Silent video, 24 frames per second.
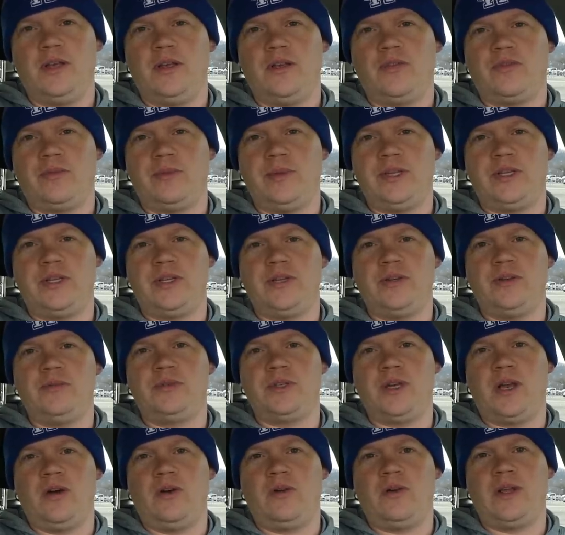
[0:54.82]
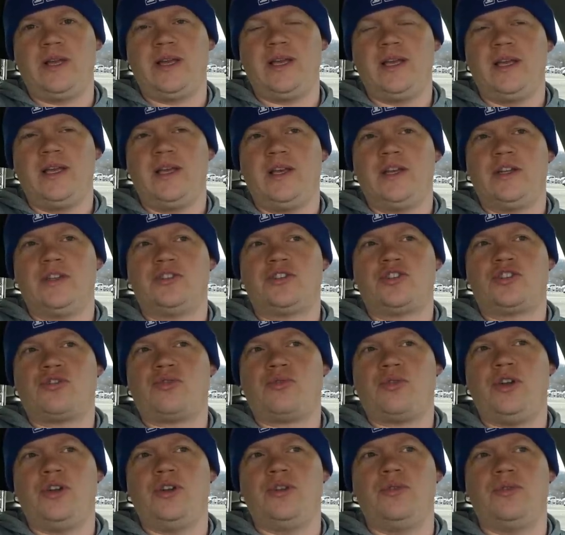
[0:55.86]
from YouTube's only
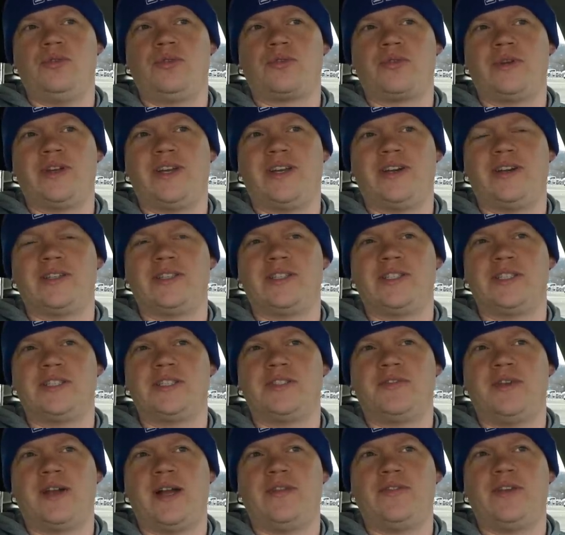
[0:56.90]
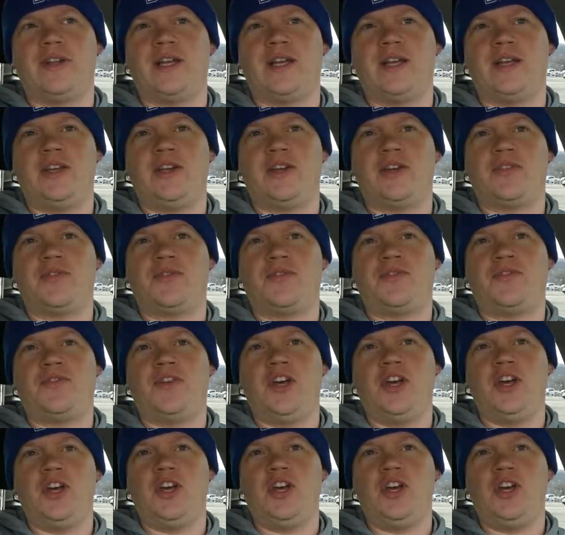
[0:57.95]
true 365-day-a-year
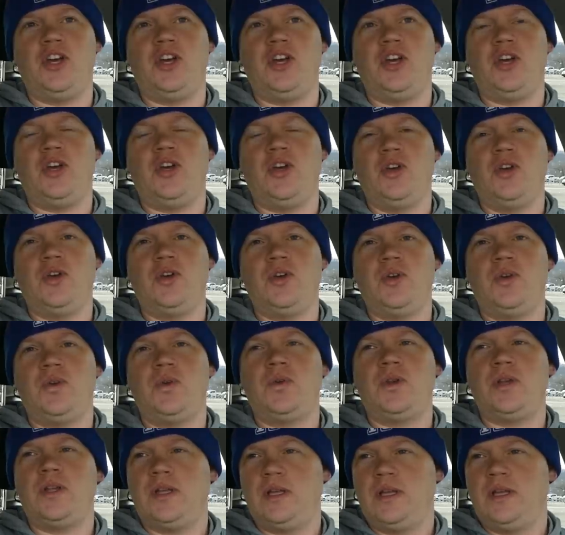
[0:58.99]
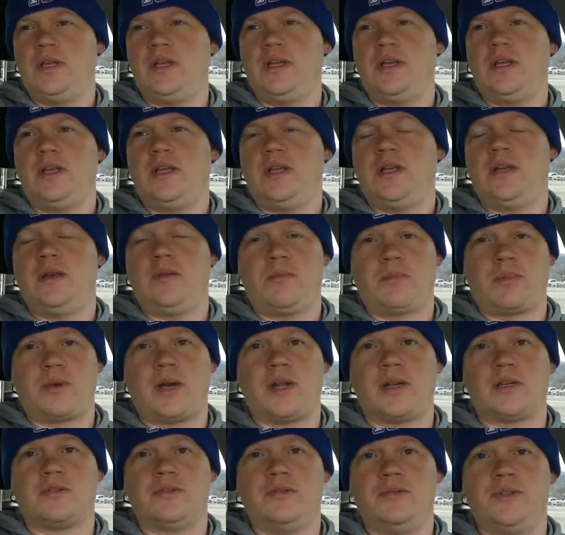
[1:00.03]
food
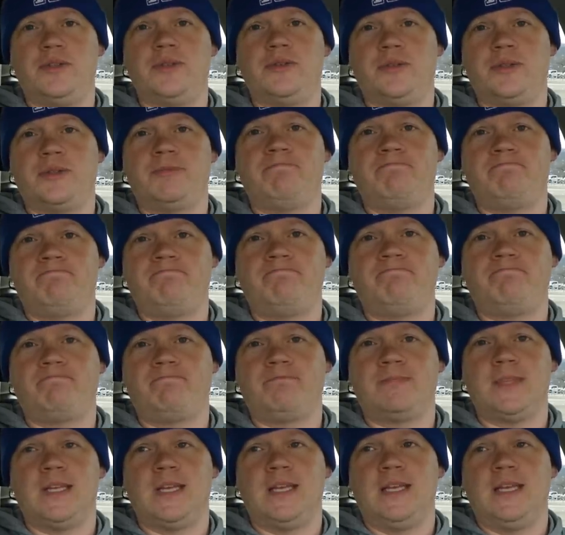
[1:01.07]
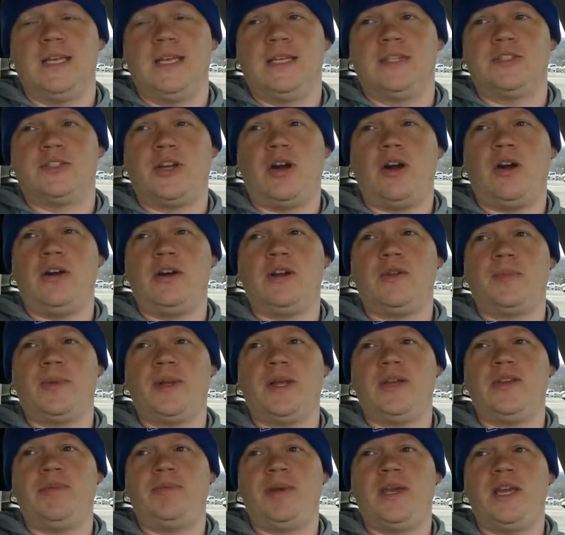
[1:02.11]
product reviewer. It's hard to
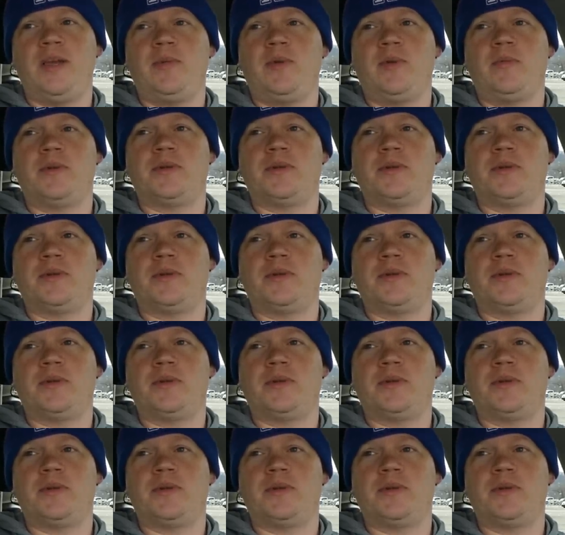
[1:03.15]
believe, people,